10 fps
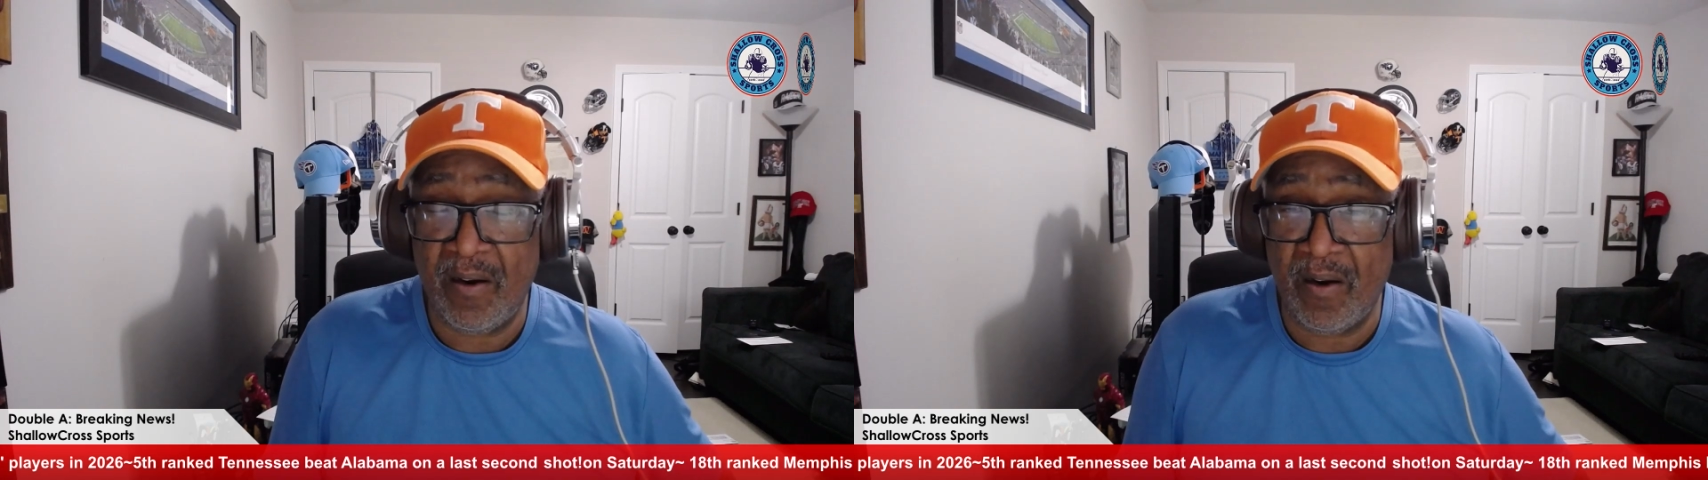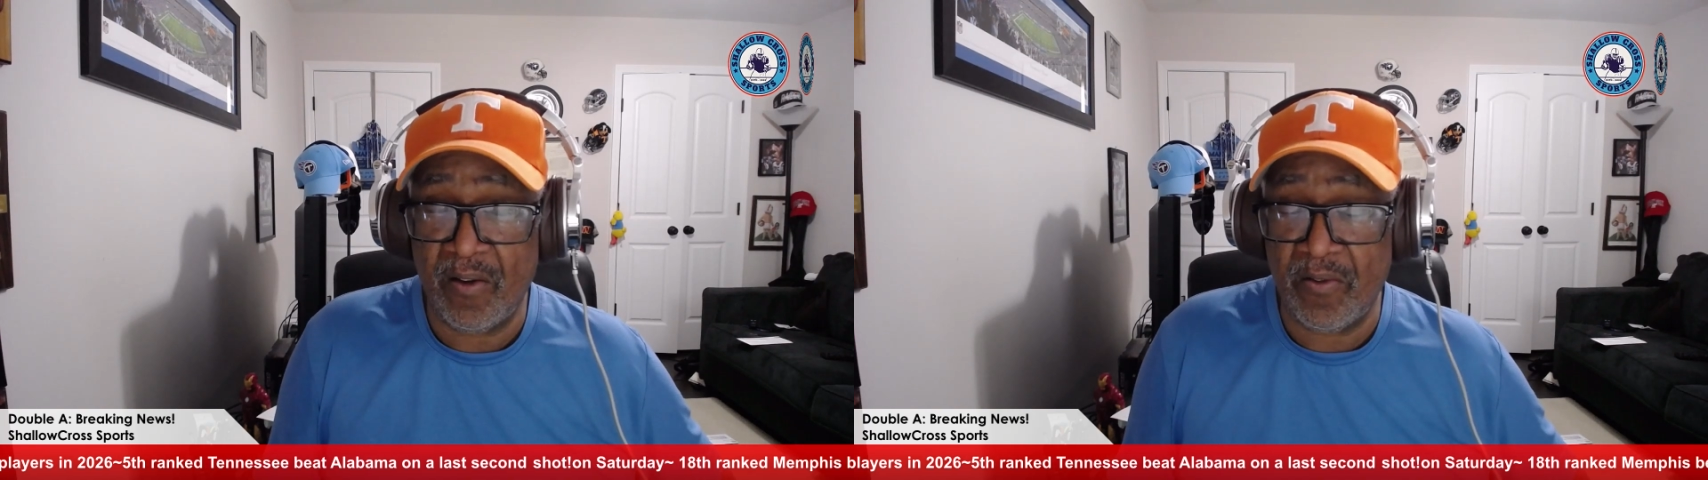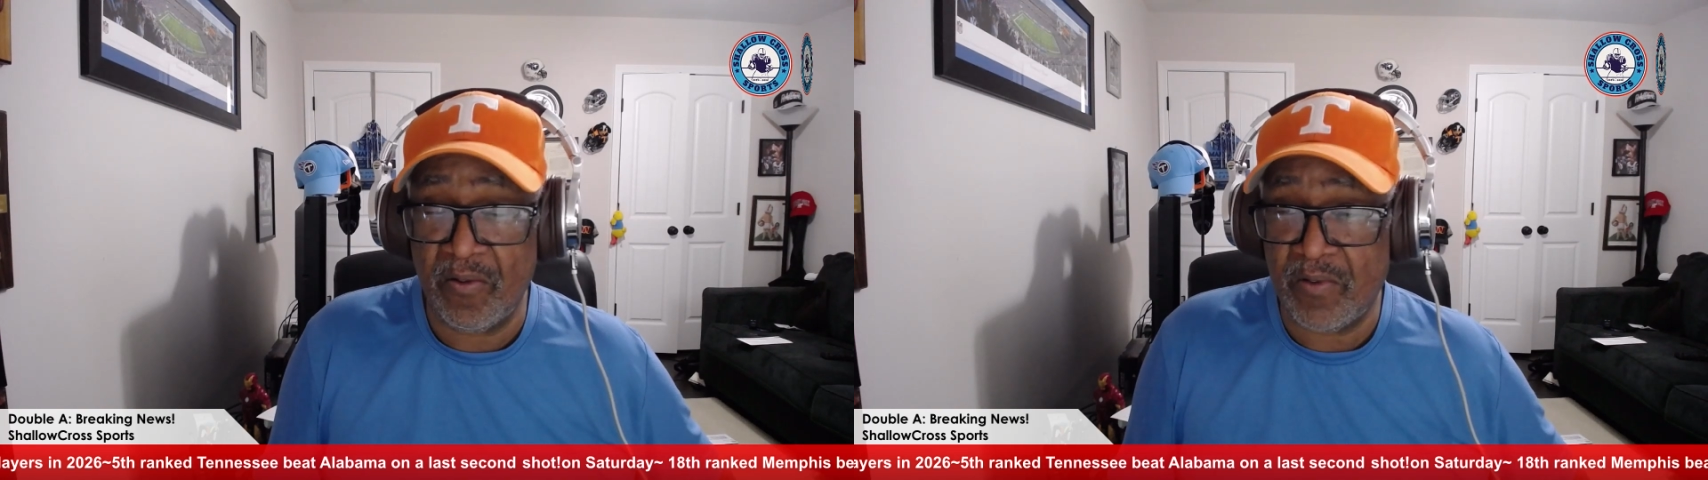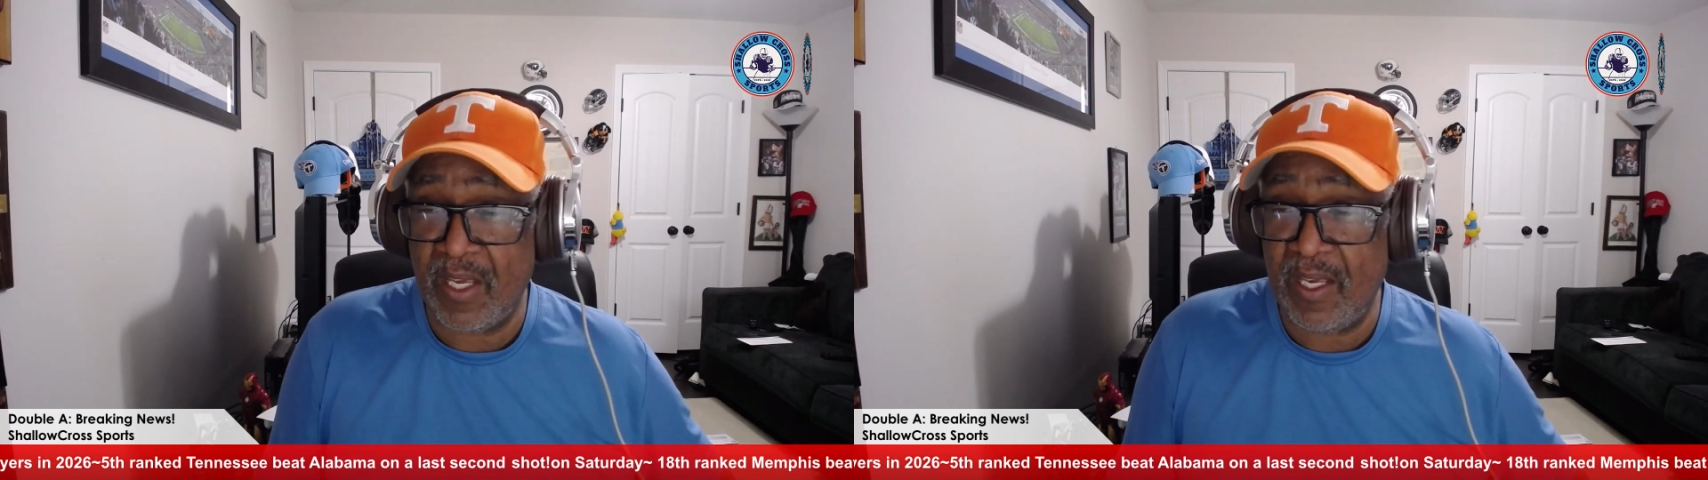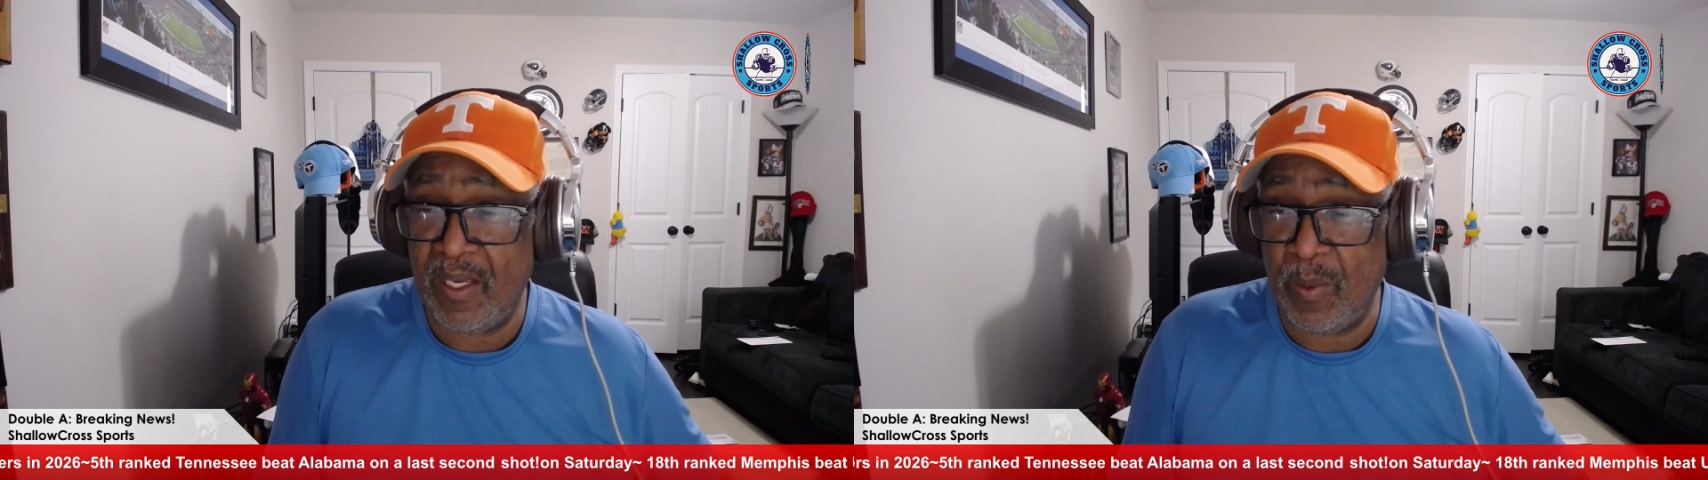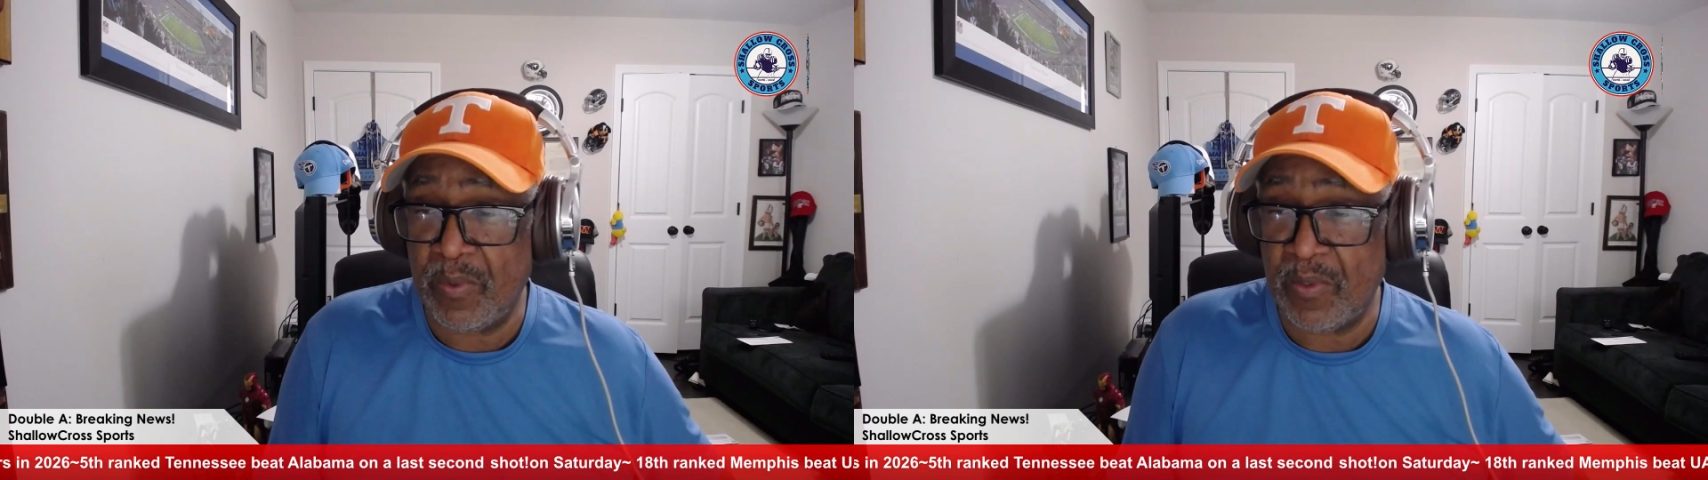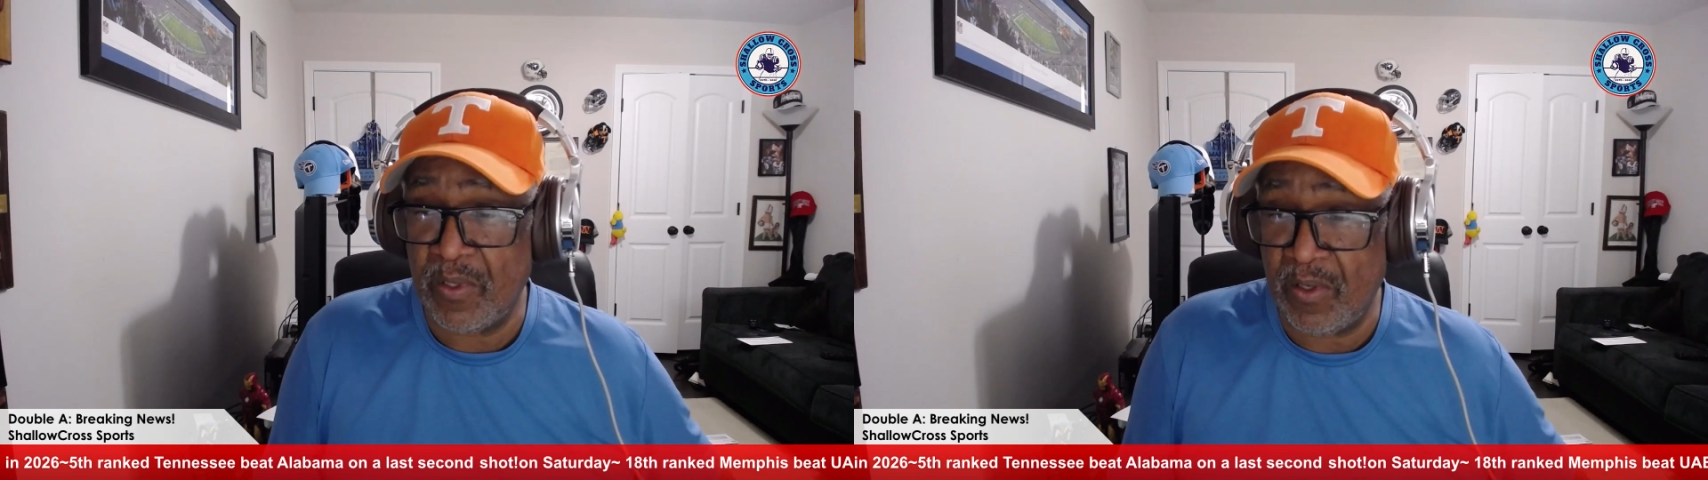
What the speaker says: other teams